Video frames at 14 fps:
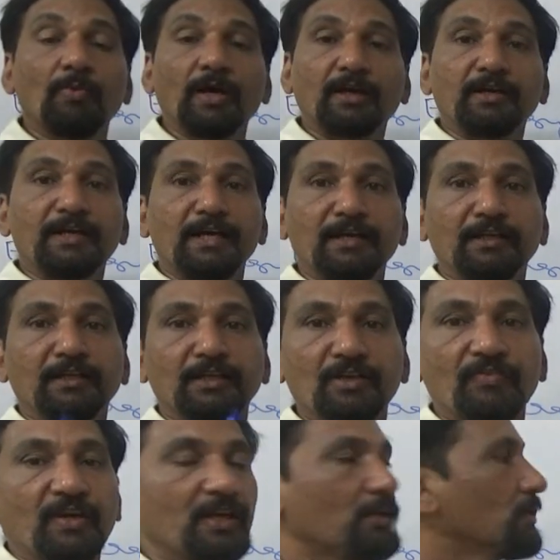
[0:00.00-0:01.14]
work done in
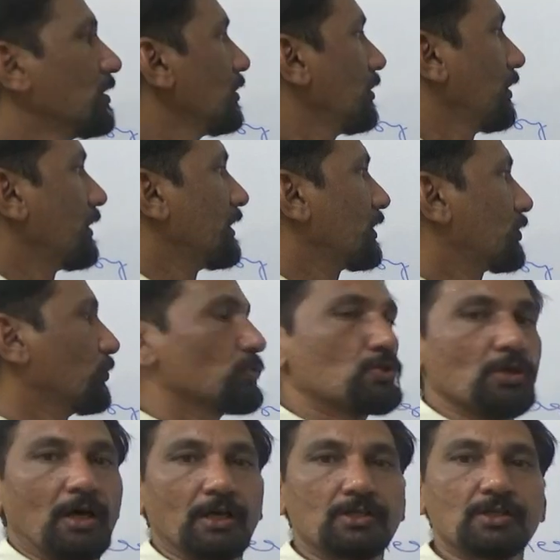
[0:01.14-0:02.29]
giving dq
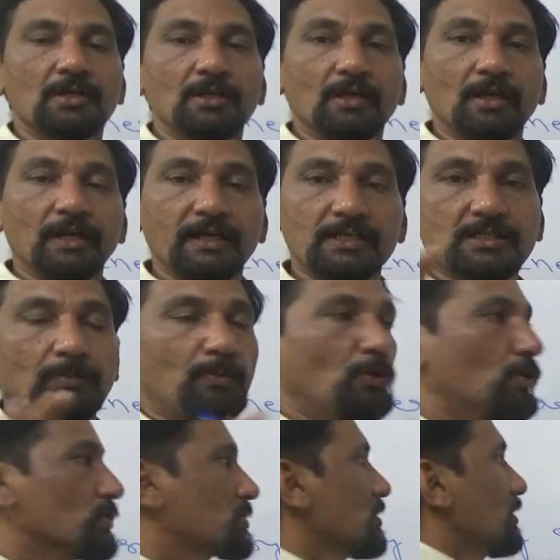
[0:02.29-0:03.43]
charge. Let us
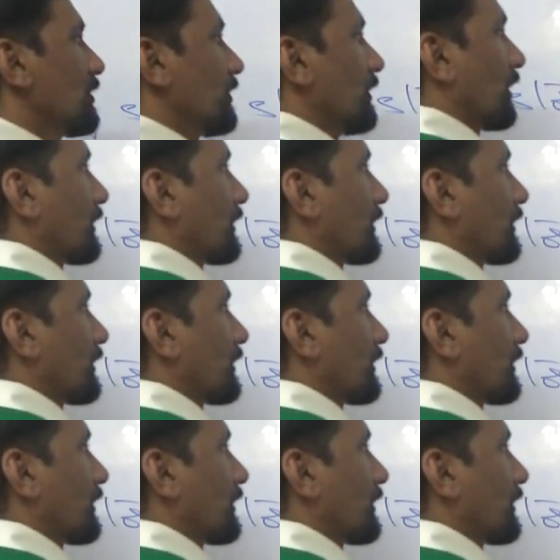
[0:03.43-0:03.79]
suppose the